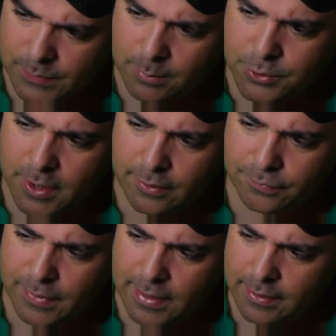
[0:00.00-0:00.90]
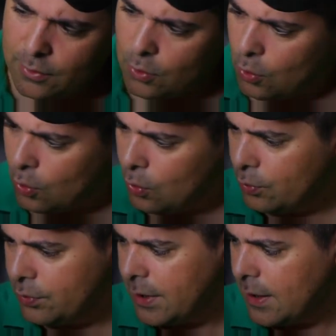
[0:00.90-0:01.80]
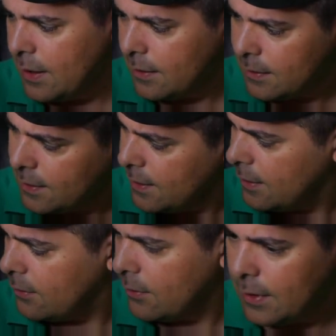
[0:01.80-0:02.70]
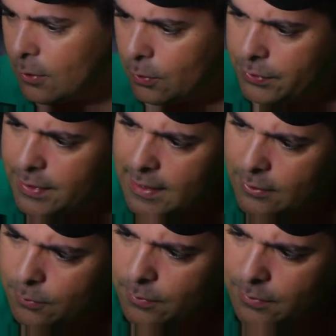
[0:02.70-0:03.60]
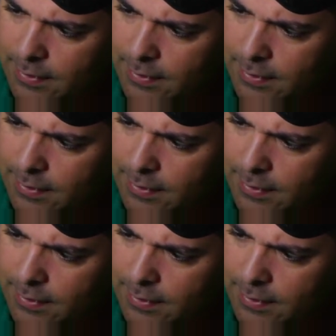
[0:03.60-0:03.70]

I'm trying to find an old Canon lens, an old Nikkor